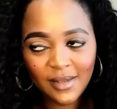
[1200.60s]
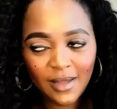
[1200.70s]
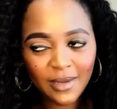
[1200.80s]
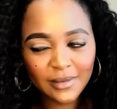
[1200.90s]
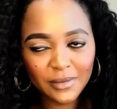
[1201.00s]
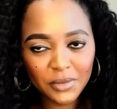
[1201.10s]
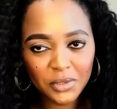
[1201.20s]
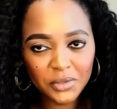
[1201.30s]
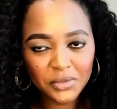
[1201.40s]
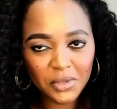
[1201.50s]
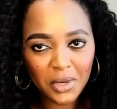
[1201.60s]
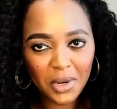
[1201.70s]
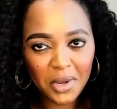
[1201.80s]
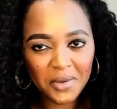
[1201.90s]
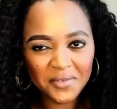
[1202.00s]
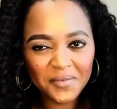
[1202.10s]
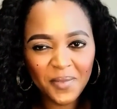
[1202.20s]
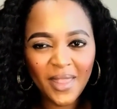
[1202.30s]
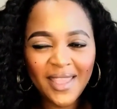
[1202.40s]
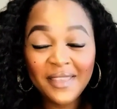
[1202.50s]
like the kids that I have.
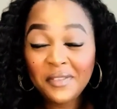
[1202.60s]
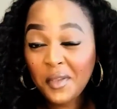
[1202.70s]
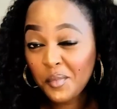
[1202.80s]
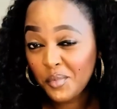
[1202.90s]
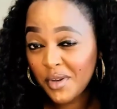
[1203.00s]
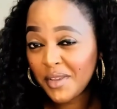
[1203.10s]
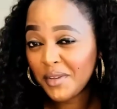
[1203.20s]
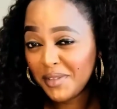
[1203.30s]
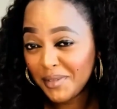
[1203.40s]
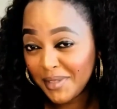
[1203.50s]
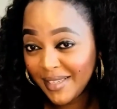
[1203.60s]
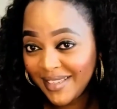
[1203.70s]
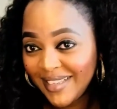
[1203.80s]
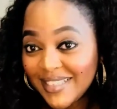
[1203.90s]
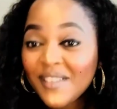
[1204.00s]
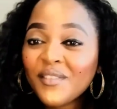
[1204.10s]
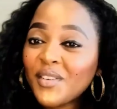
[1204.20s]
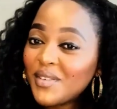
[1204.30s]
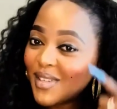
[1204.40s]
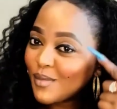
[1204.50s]
They're pretty good looking kids.
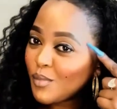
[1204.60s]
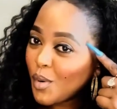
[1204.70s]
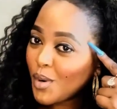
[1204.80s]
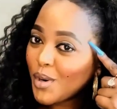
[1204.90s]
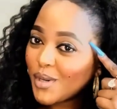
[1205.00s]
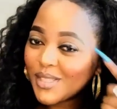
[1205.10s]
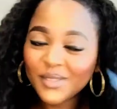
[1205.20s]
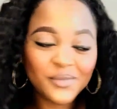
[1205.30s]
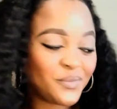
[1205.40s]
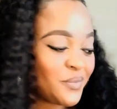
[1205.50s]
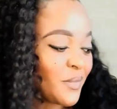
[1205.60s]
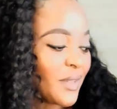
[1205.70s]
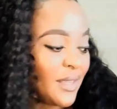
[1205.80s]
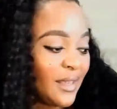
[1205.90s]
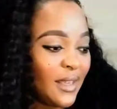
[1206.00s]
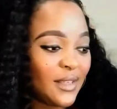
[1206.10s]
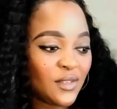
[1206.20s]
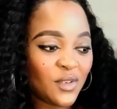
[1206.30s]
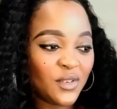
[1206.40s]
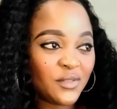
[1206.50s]
Very smart.
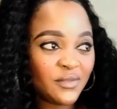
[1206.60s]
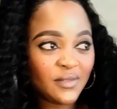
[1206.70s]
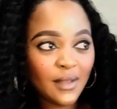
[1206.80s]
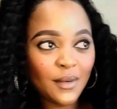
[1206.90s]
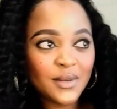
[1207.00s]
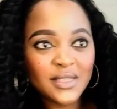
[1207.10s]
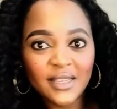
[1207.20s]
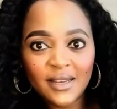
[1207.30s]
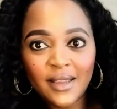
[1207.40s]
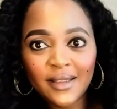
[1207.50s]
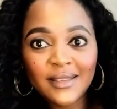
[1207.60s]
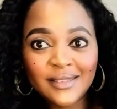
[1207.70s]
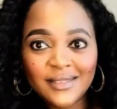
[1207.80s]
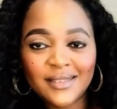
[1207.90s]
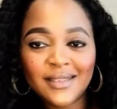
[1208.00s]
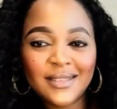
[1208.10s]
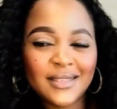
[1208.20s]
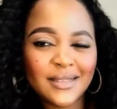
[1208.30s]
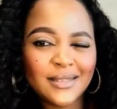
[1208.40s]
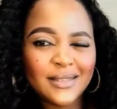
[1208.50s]
So our DNA,
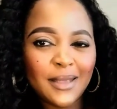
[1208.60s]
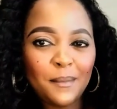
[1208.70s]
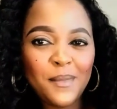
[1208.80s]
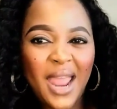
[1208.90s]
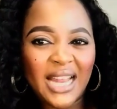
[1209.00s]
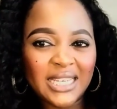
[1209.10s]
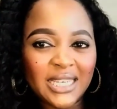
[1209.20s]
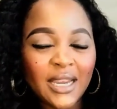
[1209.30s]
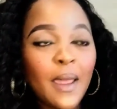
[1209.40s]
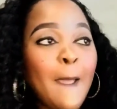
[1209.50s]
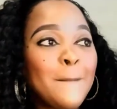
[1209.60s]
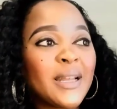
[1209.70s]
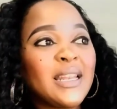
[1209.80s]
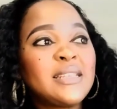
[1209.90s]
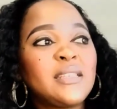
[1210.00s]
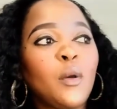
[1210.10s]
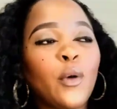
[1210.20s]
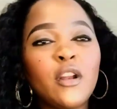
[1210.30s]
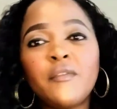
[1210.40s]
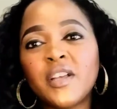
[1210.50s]
it's a match. But let's say
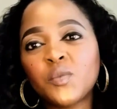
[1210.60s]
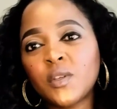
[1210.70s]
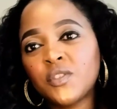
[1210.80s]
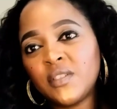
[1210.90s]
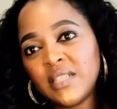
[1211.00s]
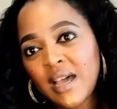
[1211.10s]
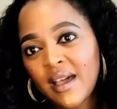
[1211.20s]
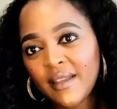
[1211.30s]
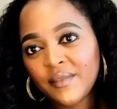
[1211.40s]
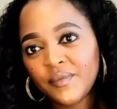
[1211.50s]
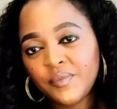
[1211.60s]
one of us was to die.